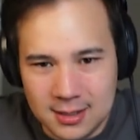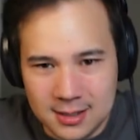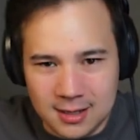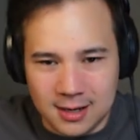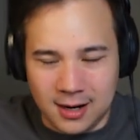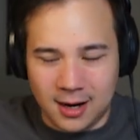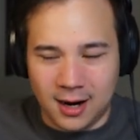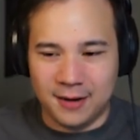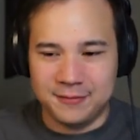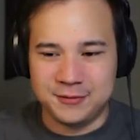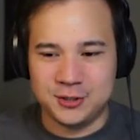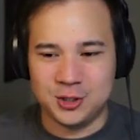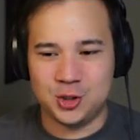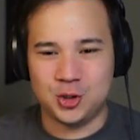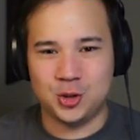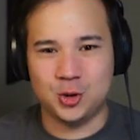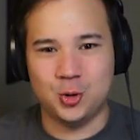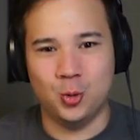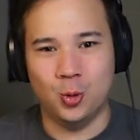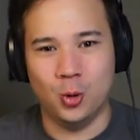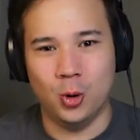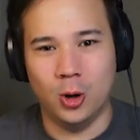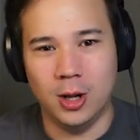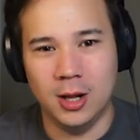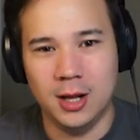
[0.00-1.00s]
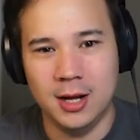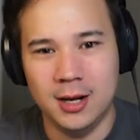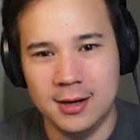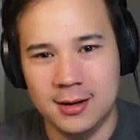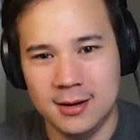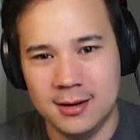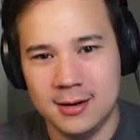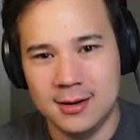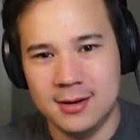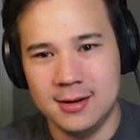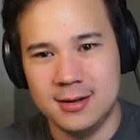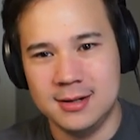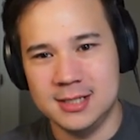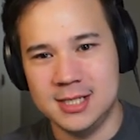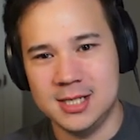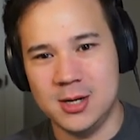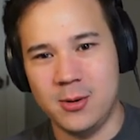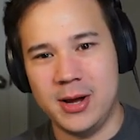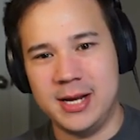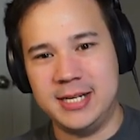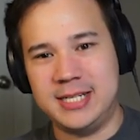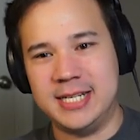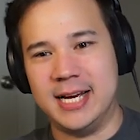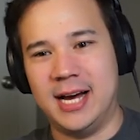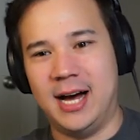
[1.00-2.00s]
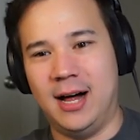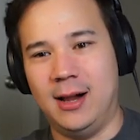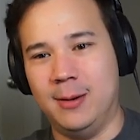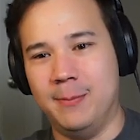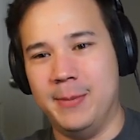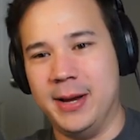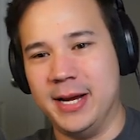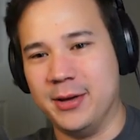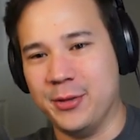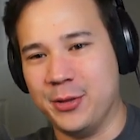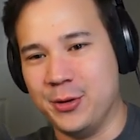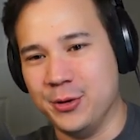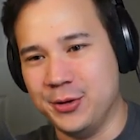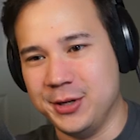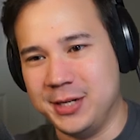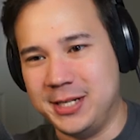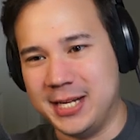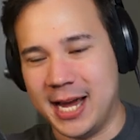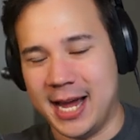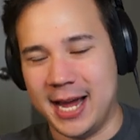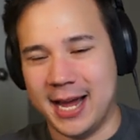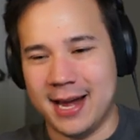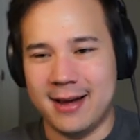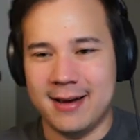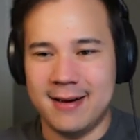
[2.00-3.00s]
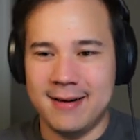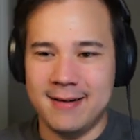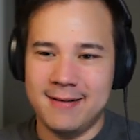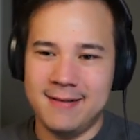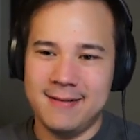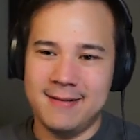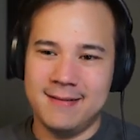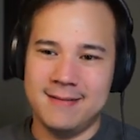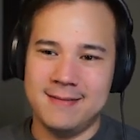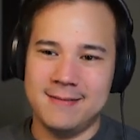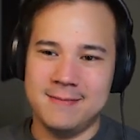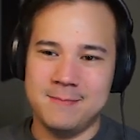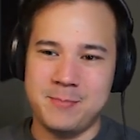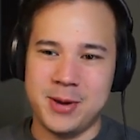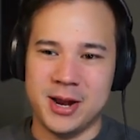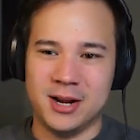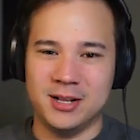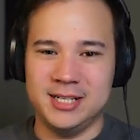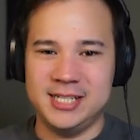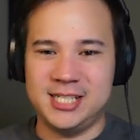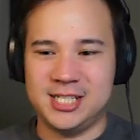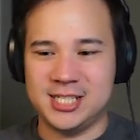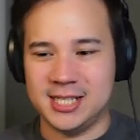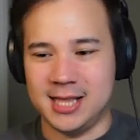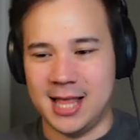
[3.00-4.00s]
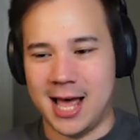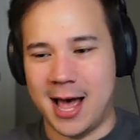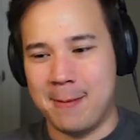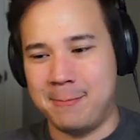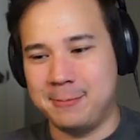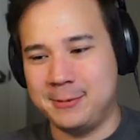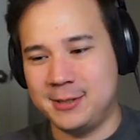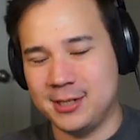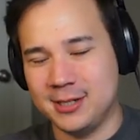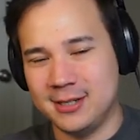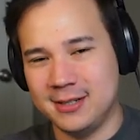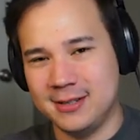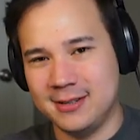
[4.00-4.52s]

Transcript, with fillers: Off to school. No idea how I'll make it through the day. Barely slept.